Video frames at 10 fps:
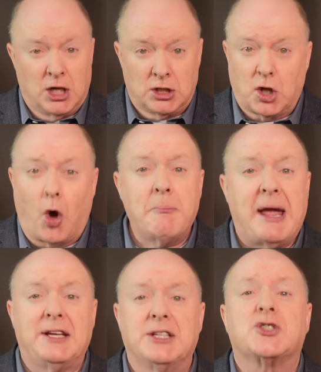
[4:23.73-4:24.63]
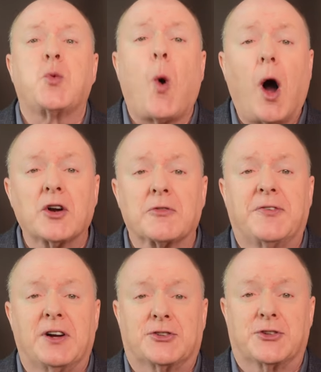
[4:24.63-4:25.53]
low-maintenance water
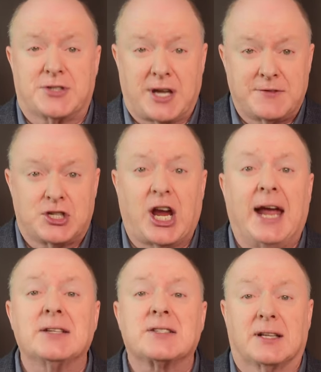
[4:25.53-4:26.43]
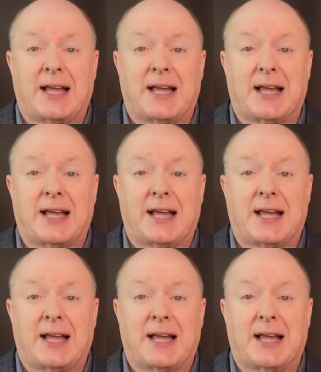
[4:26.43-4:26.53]
filters have changed the